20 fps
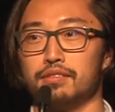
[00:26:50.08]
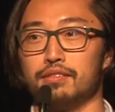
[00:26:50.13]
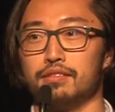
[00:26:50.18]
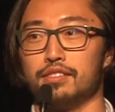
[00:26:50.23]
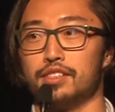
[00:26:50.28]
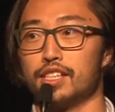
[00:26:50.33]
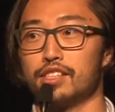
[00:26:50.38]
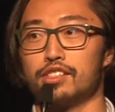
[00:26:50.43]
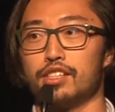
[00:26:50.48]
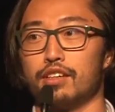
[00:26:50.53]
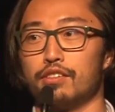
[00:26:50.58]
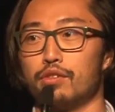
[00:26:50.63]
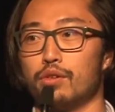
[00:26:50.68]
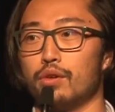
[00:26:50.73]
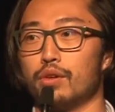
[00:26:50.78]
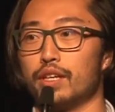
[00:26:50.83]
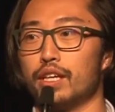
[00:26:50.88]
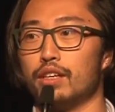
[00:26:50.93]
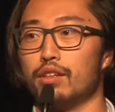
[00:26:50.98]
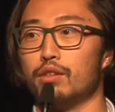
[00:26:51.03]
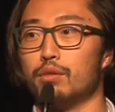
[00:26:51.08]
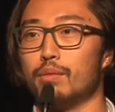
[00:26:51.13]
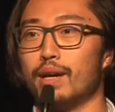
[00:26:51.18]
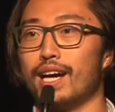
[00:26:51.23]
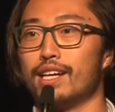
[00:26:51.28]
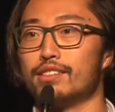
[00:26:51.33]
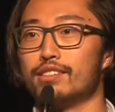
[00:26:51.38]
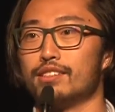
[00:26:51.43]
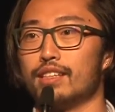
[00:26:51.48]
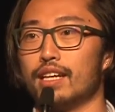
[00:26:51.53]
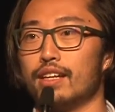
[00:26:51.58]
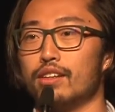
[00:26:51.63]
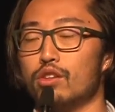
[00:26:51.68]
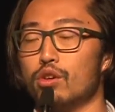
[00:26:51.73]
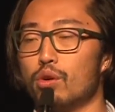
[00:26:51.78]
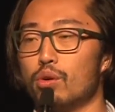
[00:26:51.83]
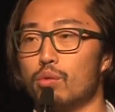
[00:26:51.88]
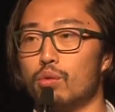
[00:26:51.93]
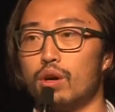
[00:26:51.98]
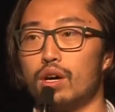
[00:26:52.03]
Just their phone. Can you imagine that?
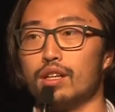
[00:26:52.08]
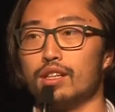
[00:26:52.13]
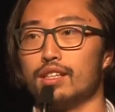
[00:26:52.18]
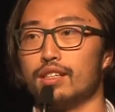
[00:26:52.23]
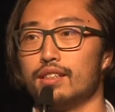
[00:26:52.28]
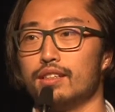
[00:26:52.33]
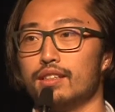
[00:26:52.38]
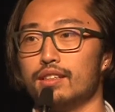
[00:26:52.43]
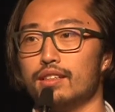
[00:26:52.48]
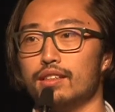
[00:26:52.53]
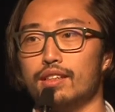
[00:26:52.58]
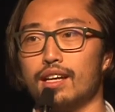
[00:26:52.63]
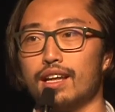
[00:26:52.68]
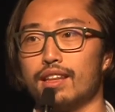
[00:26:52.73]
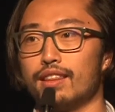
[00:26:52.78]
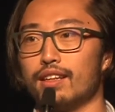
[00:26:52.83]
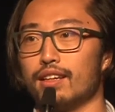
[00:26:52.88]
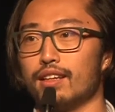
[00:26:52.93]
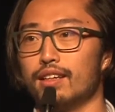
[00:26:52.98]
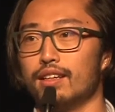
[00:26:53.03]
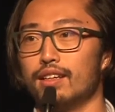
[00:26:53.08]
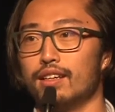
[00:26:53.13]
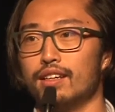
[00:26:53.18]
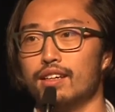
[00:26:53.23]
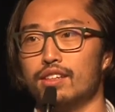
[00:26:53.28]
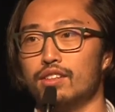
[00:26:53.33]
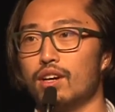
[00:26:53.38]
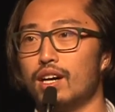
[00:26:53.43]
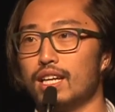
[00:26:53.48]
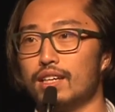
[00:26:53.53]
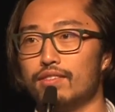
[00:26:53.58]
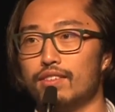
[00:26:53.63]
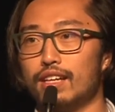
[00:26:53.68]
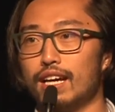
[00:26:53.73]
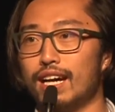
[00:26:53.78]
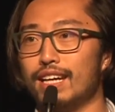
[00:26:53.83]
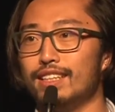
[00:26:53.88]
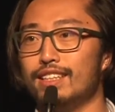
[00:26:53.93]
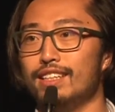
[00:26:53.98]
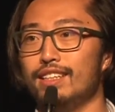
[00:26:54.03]
No wallet, nothing. Not even
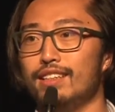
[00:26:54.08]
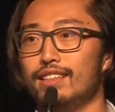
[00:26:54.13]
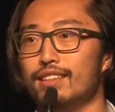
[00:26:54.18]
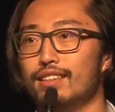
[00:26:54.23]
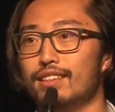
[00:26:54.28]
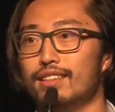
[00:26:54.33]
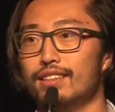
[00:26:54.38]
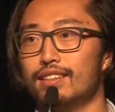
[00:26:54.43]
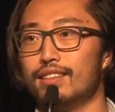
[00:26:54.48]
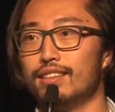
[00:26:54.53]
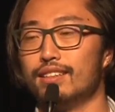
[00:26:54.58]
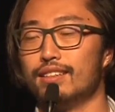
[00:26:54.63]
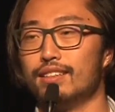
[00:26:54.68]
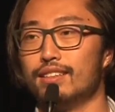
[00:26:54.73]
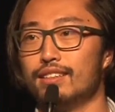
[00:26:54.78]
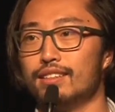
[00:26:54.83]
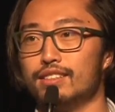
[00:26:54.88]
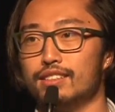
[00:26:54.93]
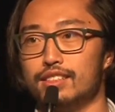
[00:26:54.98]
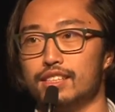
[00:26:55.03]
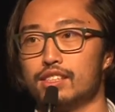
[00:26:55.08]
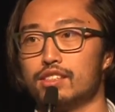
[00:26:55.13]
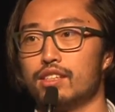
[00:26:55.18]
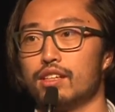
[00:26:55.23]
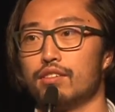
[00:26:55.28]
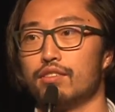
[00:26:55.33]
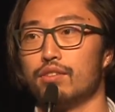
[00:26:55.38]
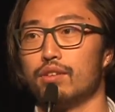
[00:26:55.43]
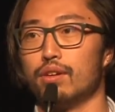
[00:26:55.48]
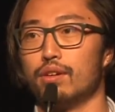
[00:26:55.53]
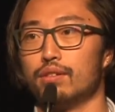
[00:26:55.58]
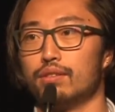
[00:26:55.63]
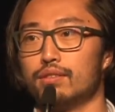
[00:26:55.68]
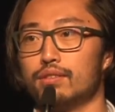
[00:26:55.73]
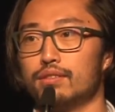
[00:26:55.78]
ID, just their phone.